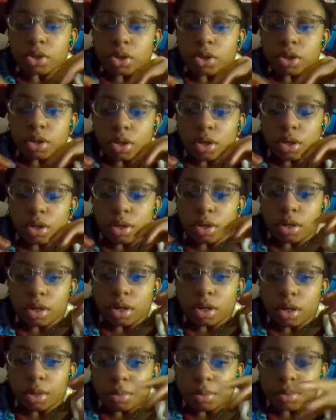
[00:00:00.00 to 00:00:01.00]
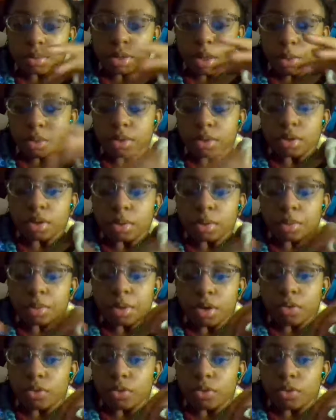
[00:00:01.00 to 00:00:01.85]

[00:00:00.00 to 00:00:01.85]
or you're upset with them,